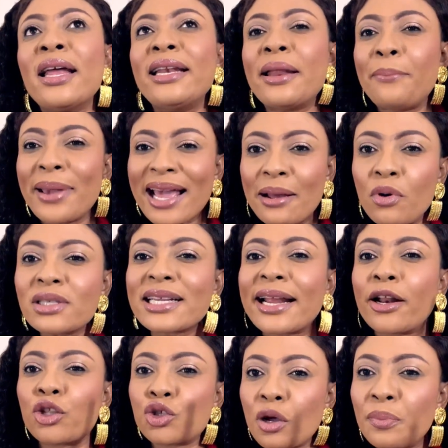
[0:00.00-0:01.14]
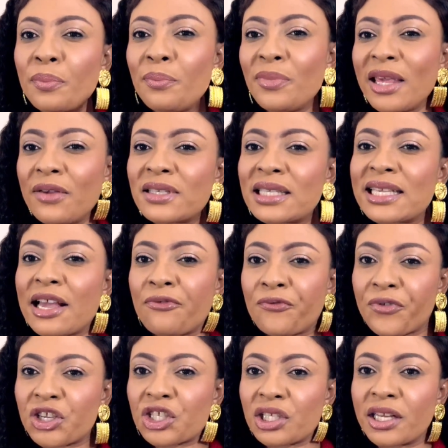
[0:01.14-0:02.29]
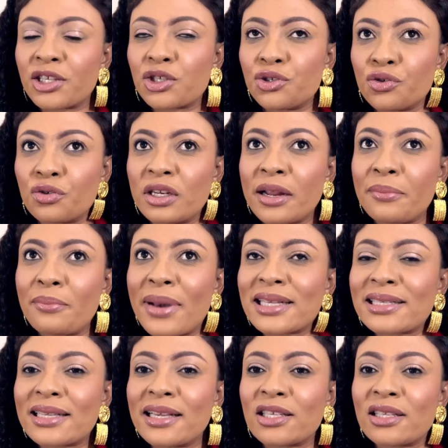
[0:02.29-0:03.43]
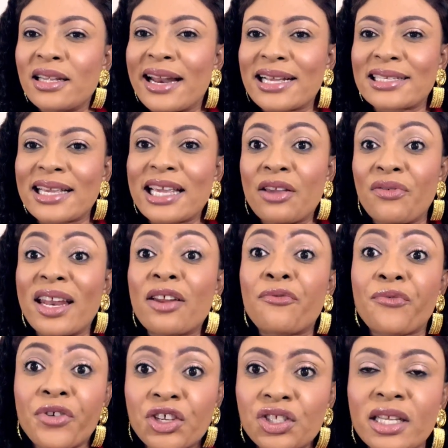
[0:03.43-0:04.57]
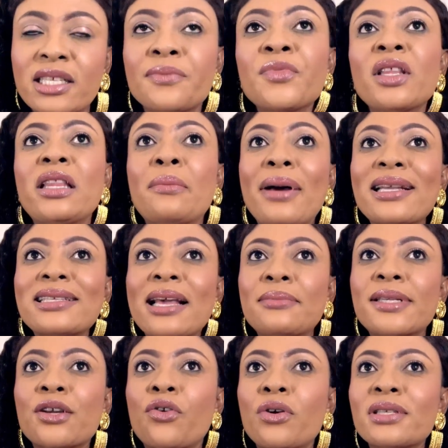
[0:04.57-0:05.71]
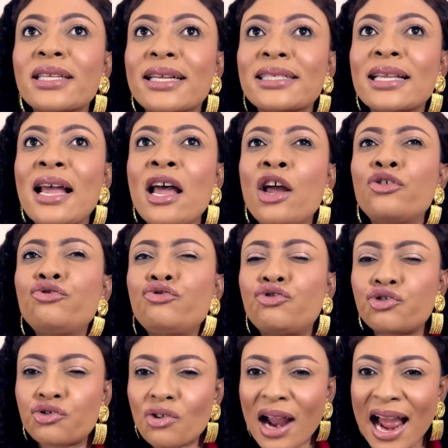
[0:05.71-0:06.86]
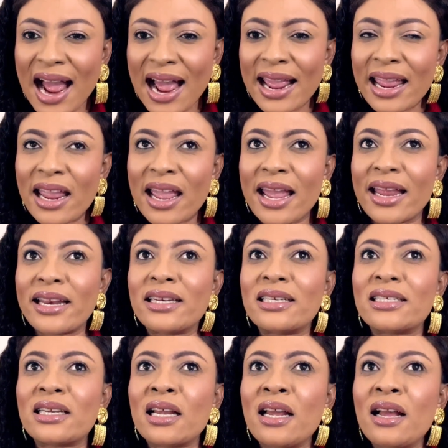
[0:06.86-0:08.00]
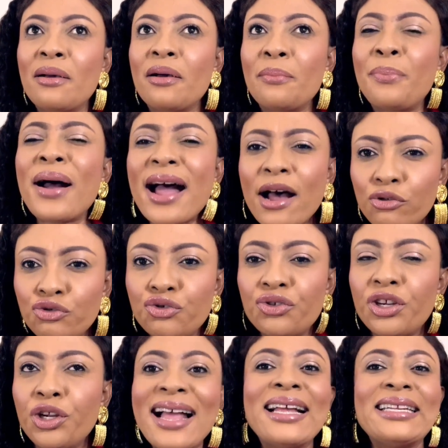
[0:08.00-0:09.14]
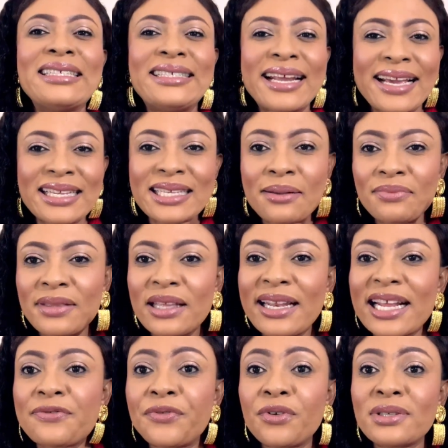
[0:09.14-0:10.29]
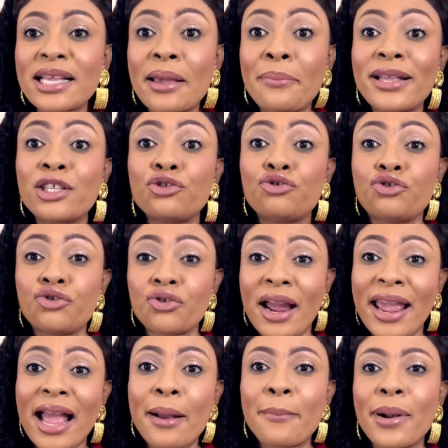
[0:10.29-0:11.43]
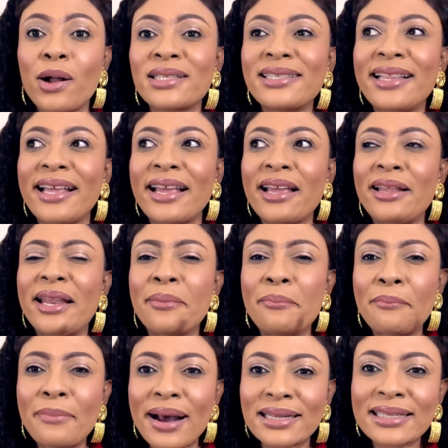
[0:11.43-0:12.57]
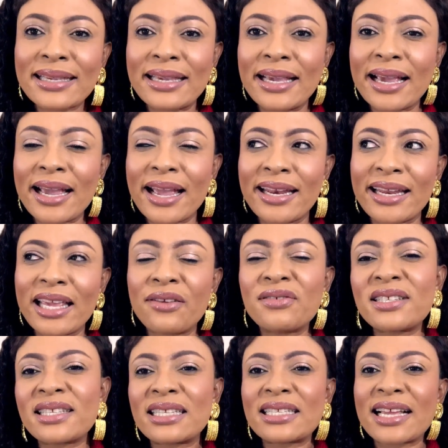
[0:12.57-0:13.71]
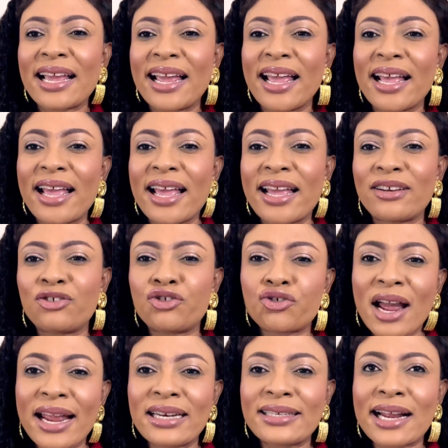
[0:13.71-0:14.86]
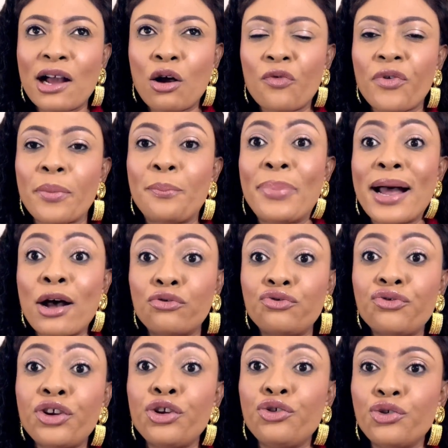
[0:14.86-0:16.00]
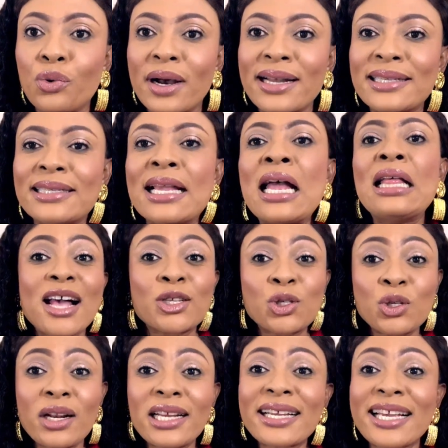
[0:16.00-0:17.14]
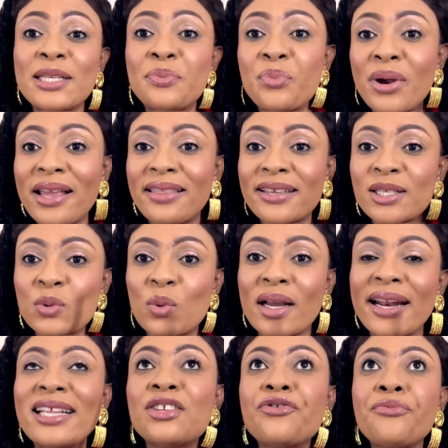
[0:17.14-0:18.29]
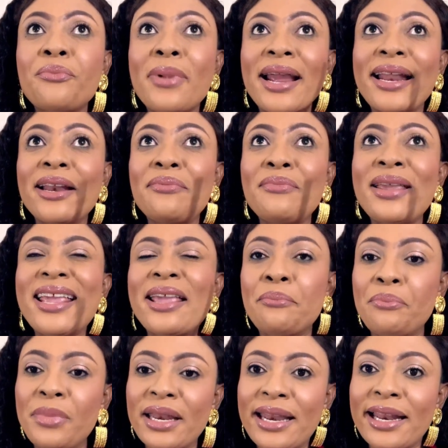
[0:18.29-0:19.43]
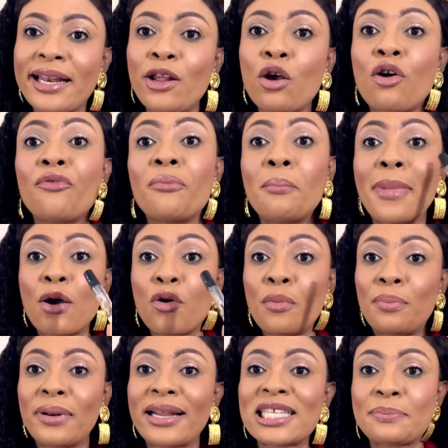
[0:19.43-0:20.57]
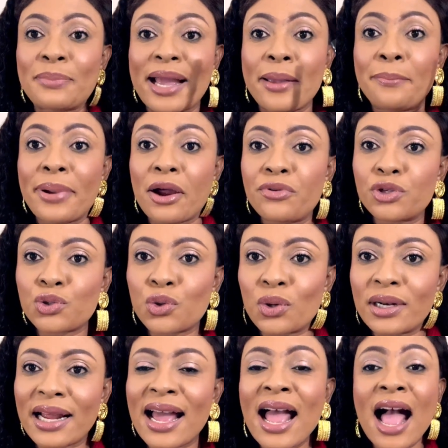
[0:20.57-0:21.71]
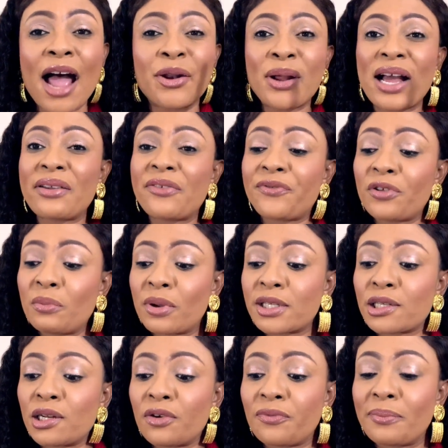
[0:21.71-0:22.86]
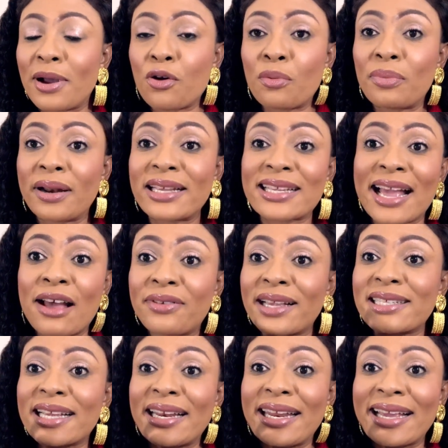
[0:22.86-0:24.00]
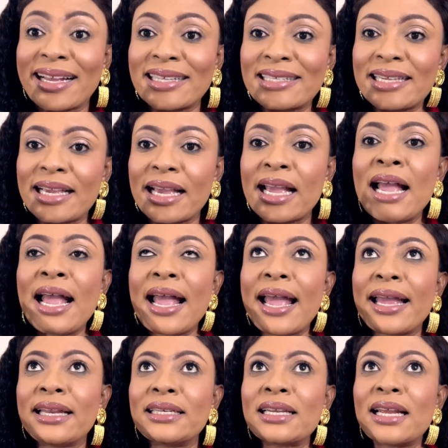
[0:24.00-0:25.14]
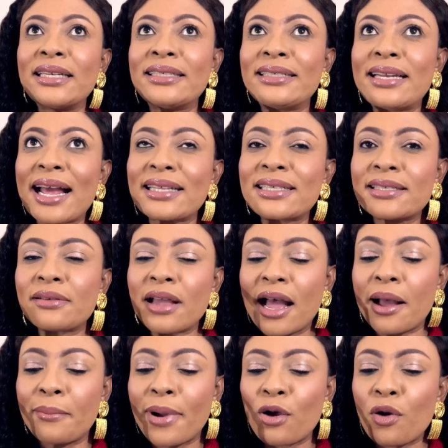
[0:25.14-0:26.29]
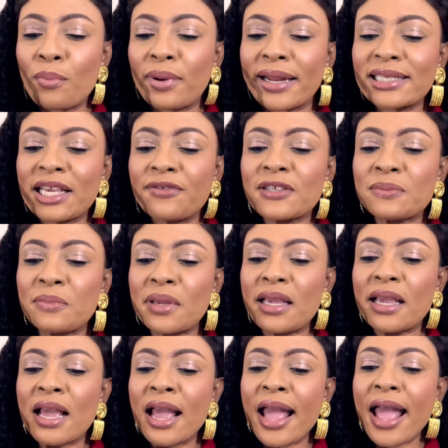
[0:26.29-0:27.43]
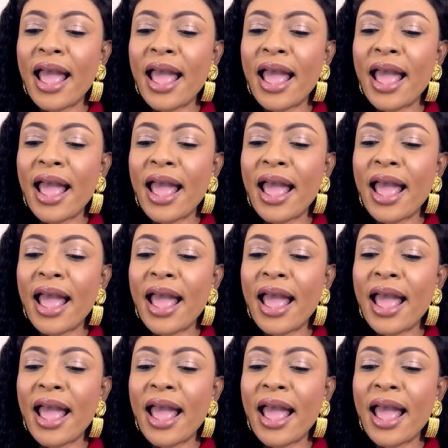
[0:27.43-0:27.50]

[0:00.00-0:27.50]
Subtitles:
The bergamot at the top gives it a freshness. The musk doesn't give it a freshness. The musk comes across as dry and powdery. There is something that feels a bit dry about the musk here, and gives it a dry down of a powdery nuance. As soon as I sprayed this one, it reminded me immediately of Mango Bliss by Paris Corner. I don't have a full bottle of Mango Bliss. I have just a decant here, and that Mango Bliss gives me